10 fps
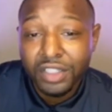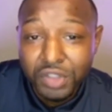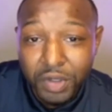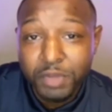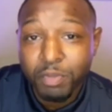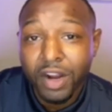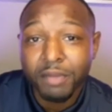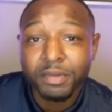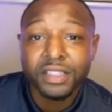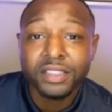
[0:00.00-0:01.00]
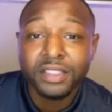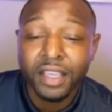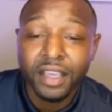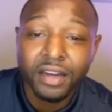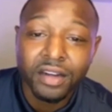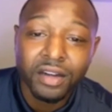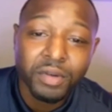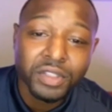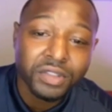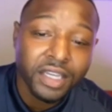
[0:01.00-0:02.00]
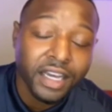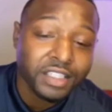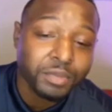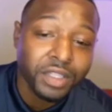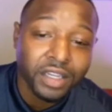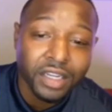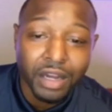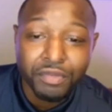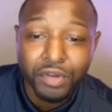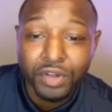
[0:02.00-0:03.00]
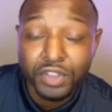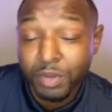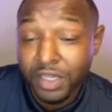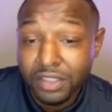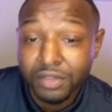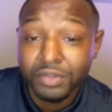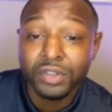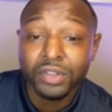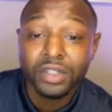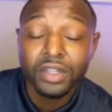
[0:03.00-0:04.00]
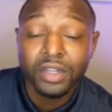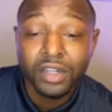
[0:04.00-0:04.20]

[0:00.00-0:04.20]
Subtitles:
distressed properties, and what you guys should be looking out for, especially if you're